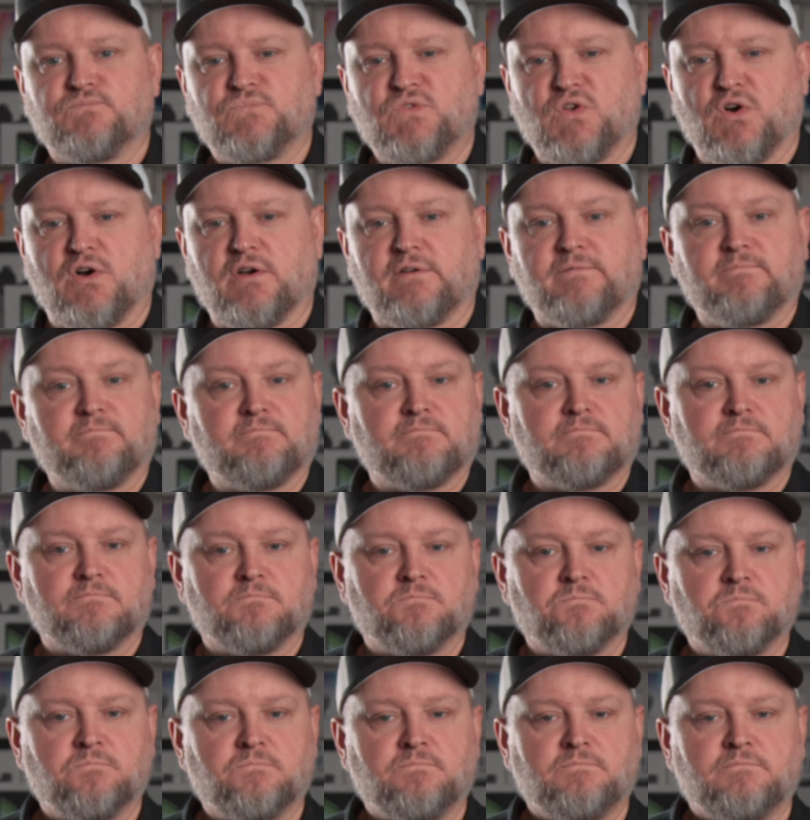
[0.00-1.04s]
Dog?
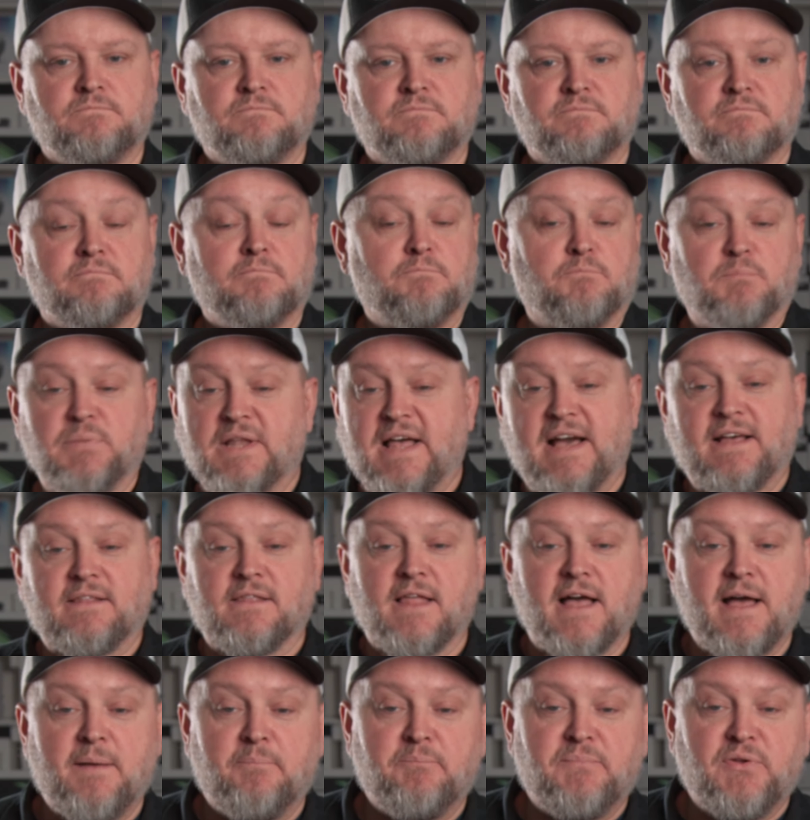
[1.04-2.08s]
Black
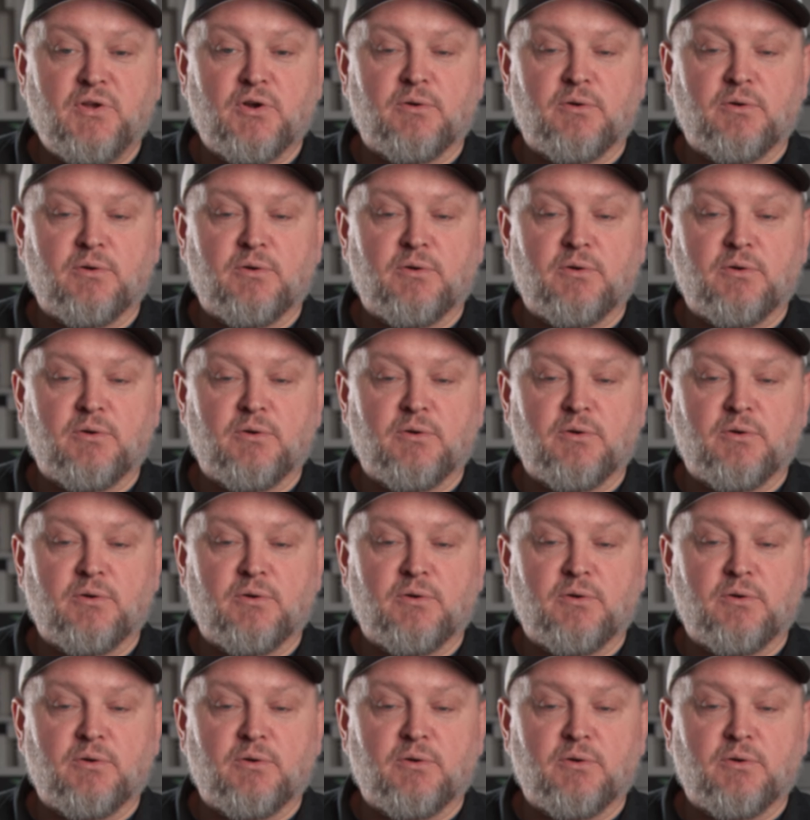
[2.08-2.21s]
lab,